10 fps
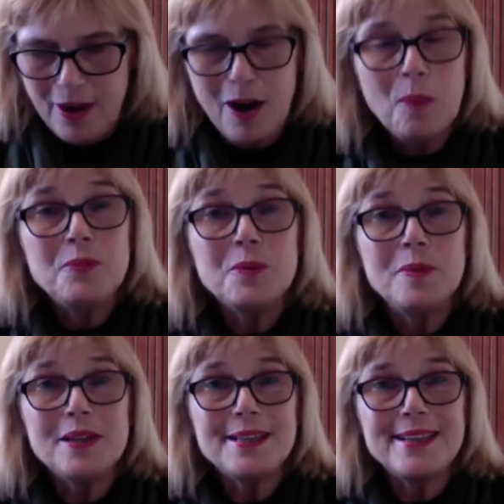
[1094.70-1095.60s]

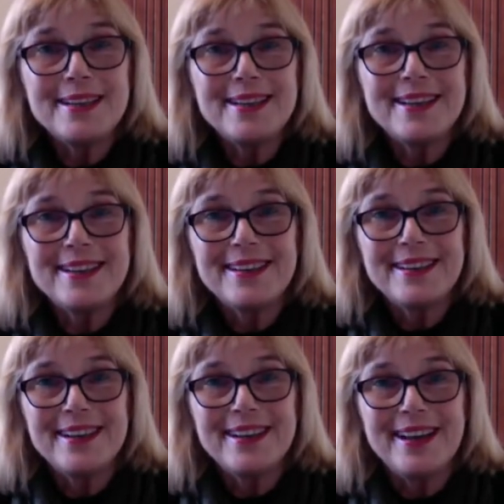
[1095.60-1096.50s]
optimistic
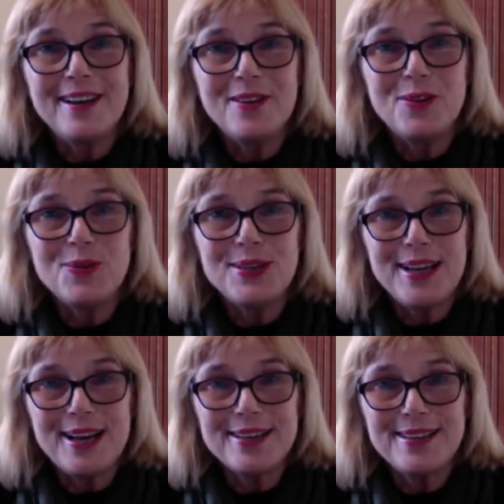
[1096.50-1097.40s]
and
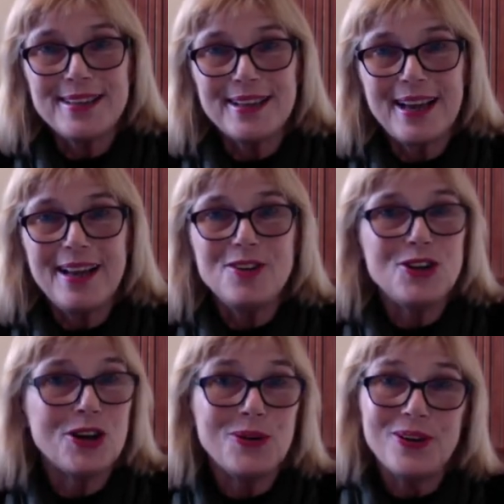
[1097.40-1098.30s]
enthusiastic and
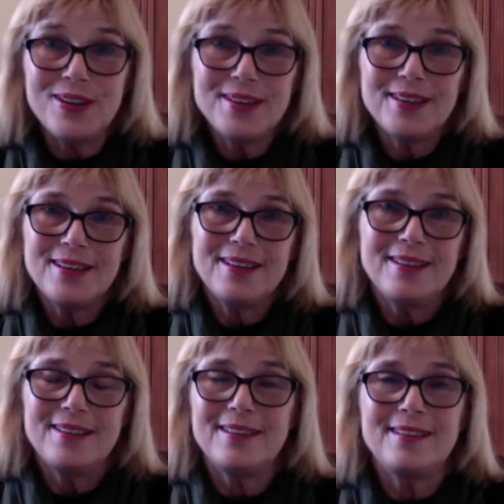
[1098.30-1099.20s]
generous. It's
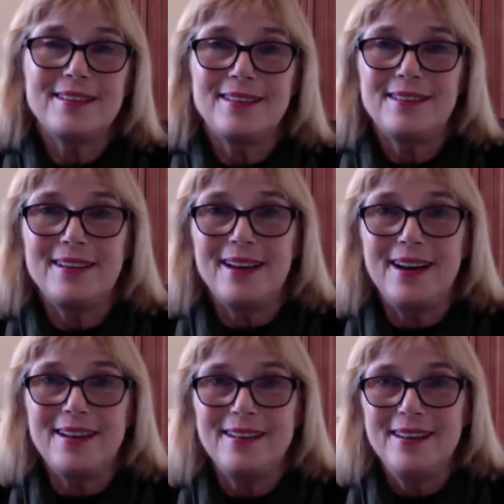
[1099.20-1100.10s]
just, yeah.
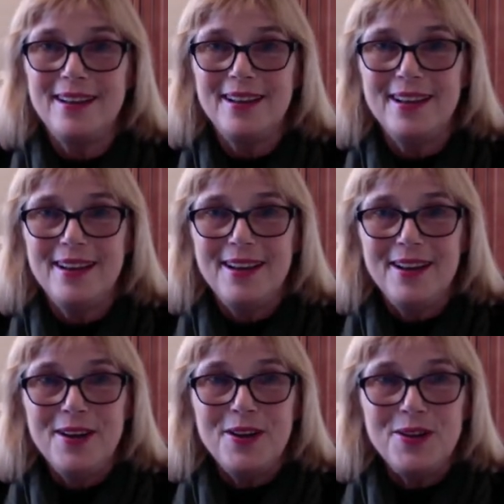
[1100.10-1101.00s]

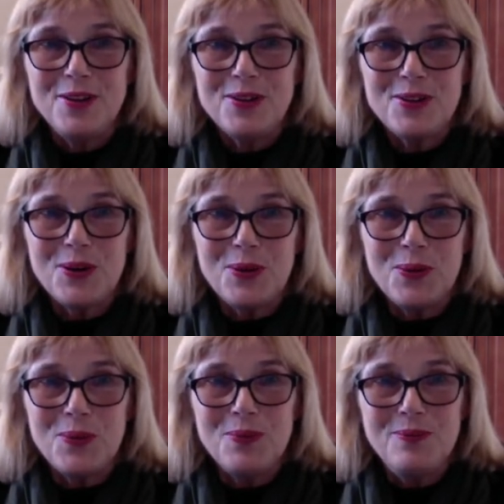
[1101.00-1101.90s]

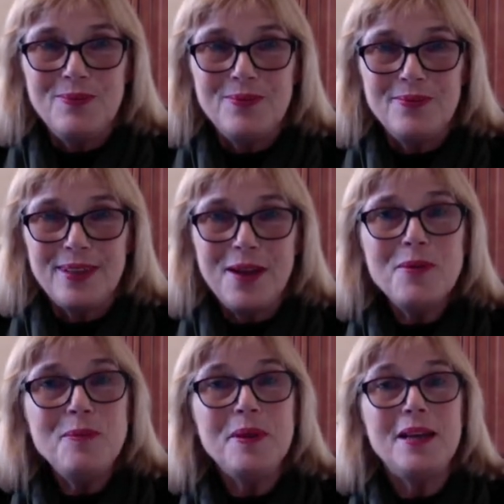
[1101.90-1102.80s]
So they
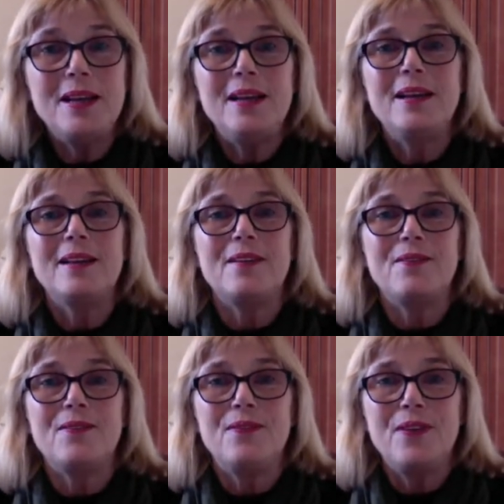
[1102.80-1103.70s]
would be a
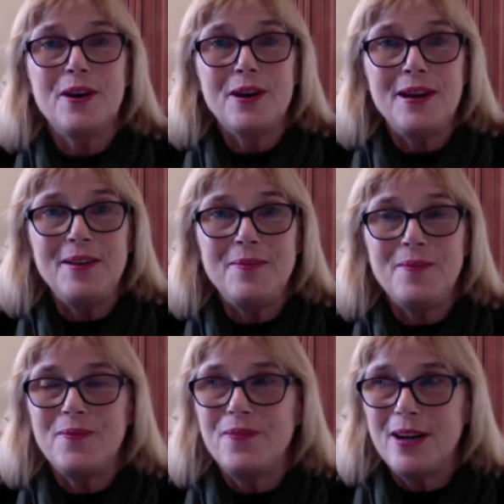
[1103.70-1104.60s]
very
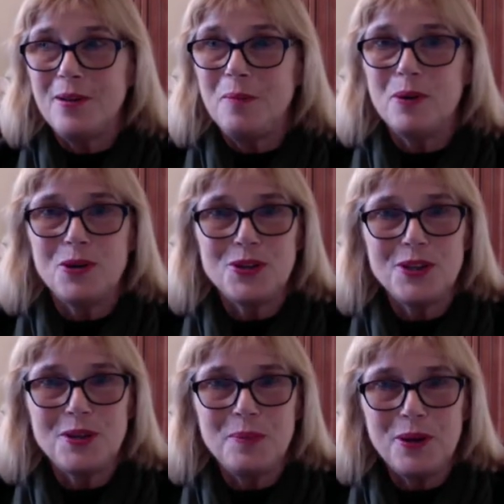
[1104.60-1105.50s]
fun
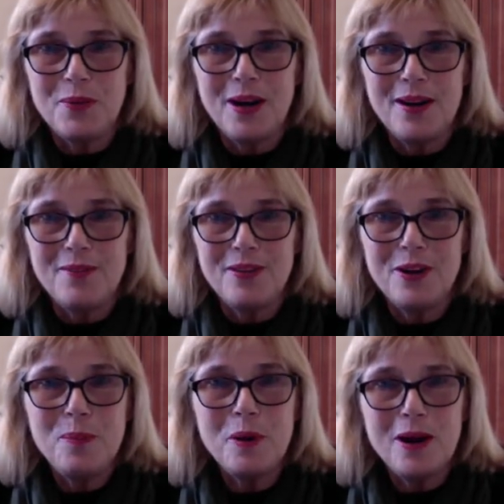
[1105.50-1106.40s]
person to be around,
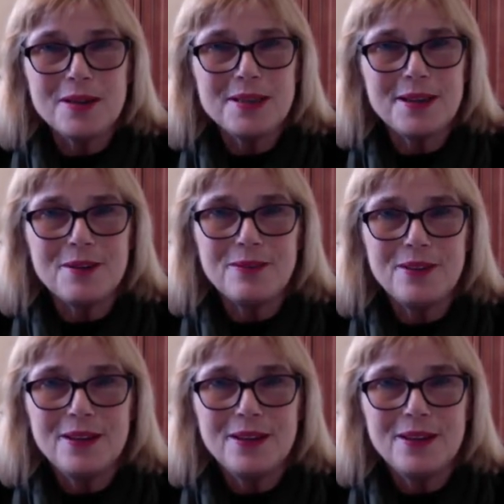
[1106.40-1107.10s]
very positive,